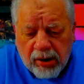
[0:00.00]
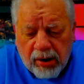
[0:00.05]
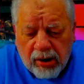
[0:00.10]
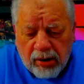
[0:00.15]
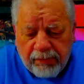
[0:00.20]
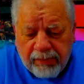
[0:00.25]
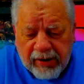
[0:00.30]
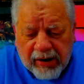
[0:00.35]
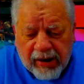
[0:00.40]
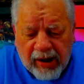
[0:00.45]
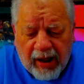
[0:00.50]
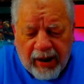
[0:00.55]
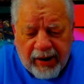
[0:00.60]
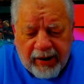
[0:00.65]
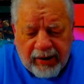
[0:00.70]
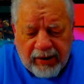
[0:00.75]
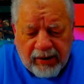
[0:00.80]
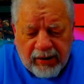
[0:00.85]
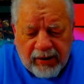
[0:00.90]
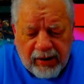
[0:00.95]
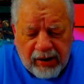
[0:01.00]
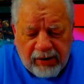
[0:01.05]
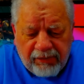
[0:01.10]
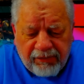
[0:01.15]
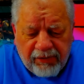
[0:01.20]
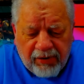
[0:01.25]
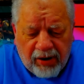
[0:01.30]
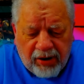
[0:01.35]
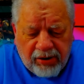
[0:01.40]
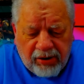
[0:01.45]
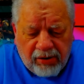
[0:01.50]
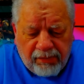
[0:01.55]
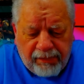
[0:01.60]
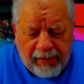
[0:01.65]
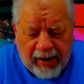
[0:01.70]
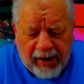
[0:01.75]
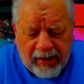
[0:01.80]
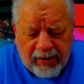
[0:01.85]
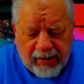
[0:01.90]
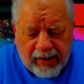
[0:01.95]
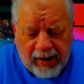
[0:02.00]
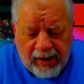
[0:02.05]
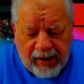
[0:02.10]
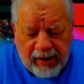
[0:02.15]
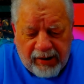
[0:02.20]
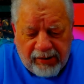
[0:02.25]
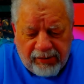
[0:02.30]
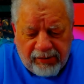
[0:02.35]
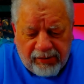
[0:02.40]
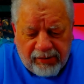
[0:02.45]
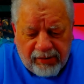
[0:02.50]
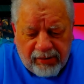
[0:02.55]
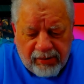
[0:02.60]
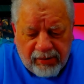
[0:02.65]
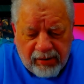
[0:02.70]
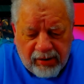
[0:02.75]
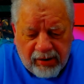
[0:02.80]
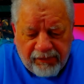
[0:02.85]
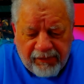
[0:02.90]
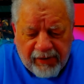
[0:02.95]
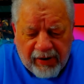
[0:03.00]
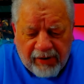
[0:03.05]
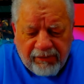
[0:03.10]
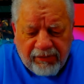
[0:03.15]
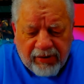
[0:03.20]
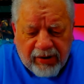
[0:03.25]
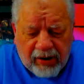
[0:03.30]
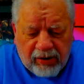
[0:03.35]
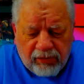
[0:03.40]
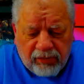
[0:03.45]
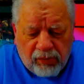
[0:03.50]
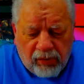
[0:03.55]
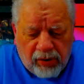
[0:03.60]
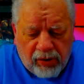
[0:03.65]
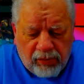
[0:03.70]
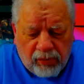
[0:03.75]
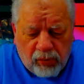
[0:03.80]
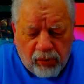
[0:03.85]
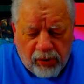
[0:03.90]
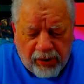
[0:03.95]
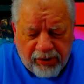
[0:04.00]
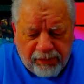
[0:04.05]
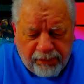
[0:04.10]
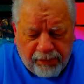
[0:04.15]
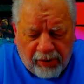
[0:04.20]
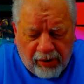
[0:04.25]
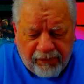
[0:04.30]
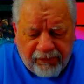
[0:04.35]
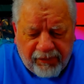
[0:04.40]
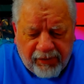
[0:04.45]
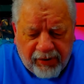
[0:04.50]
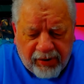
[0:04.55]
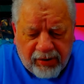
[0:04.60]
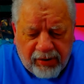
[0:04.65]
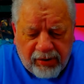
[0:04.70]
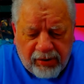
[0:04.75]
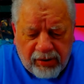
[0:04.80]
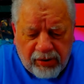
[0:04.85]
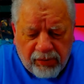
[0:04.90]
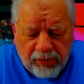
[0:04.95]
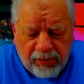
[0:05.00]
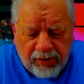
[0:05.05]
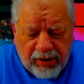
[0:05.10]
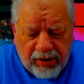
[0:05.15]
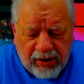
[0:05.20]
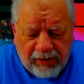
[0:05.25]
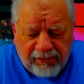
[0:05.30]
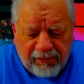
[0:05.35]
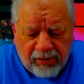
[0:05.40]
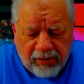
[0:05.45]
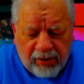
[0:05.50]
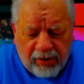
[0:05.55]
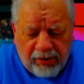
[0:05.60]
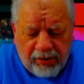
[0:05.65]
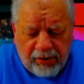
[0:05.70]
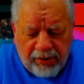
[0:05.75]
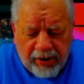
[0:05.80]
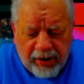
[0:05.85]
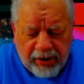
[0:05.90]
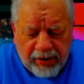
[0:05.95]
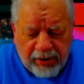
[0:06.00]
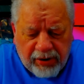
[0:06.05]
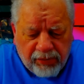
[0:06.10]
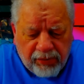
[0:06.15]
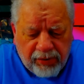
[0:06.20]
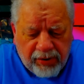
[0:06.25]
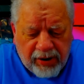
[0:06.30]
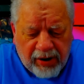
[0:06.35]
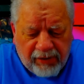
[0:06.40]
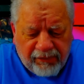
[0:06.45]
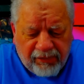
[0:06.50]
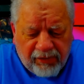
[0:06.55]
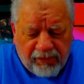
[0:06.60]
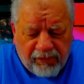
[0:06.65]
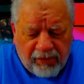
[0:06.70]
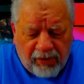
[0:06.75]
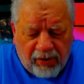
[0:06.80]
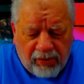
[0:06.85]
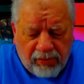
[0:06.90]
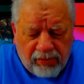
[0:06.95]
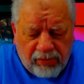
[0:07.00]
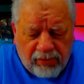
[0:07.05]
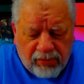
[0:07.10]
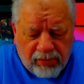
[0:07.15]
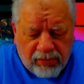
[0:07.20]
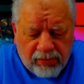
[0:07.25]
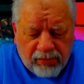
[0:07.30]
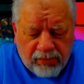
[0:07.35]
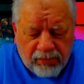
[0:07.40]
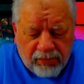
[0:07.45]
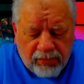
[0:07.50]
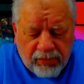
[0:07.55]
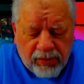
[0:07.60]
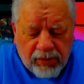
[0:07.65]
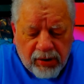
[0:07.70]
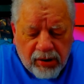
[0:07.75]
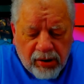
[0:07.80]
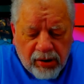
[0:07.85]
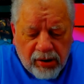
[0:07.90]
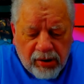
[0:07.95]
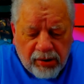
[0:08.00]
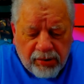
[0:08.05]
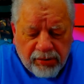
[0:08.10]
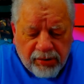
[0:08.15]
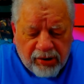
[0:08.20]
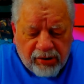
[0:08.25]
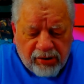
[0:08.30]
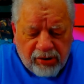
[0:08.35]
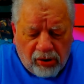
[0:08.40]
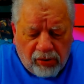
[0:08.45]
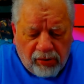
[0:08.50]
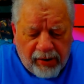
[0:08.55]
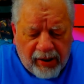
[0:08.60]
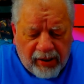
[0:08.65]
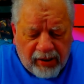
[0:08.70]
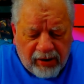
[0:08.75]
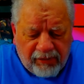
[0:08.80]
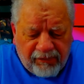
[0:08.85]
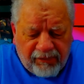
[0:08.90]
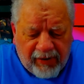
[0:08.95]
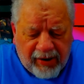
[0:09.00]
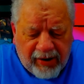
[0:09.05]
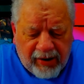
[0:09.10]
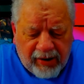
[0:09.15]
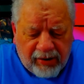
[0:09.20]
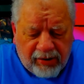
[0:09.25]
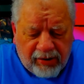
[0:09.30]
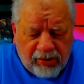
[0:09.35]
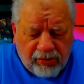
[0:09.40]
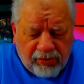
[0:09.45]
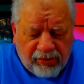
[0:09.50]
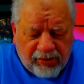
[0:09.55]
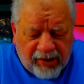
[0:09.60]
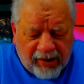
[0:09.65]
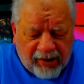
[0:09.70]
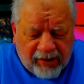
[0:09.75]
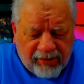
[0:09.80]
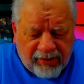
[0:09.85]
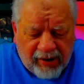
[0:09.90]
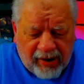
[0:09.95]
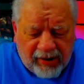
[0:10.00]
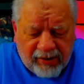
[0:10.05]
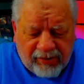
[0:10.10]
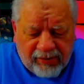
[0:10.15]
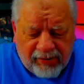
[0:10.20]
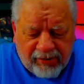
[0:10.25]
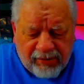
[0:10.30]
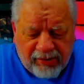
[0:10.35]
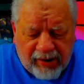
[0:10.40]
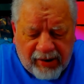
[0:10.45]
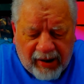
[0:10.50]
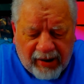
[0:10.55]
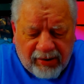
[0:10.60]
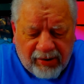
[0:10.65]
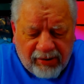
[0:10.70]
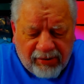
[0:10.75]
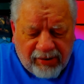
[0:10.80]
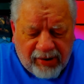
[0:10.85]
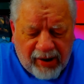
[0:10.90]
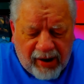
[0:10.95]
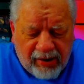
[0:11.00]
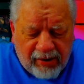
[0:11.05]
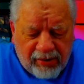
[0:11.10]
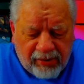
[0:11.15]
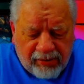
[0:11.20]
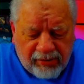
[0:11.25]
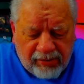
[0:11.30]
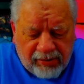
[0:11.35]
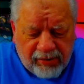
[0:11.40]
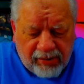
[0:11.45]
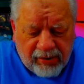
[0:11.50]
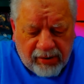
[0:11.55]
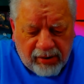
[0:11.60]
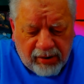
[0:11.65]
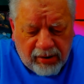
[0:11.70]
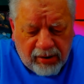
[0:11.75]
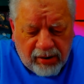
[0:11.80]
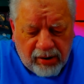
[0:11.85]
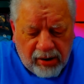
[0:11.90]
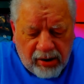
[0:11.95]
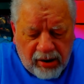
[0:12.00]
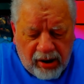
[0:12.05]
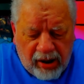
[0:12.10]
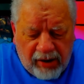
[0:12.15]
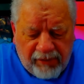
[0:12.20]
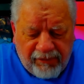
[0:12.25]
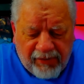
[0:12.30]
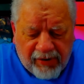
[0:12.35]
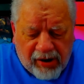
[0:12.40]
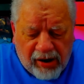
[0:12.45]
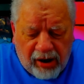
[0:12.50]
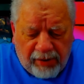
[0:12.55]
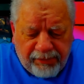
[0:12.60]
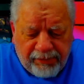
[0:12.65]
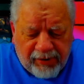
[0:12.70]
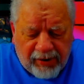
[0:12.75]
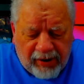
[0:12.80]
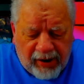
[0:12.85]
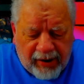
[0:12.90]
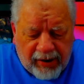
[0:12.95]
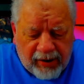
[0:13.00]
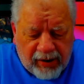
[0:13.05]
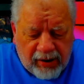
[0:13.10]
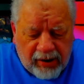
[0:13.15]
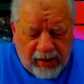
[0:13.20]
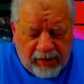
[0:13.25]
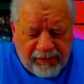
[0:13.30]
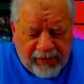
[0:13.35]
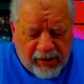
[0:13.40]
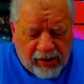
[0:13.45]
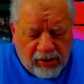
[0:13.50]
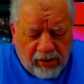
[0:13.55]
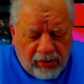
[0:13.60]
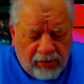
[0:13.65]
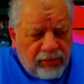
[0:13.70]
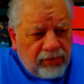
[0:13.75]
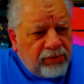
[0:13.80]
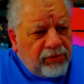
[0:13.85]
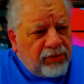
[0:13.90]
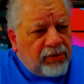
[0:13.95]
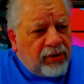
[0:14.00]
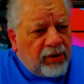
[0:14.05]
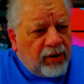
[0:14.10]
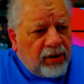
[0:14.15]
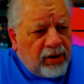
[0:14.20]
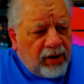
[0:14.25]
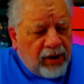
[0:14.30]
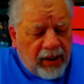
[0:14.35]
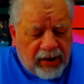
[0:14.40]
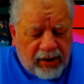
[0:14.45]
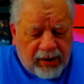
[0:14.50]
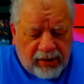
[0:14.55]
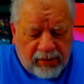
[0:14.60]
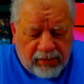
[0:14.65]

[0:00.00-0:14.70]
Be kind, even on your bad days. If everything was perfect, you would never learn and you would never grow. There's no elevator to success. Take the stairs. If it comes, let it. If it goes, let it.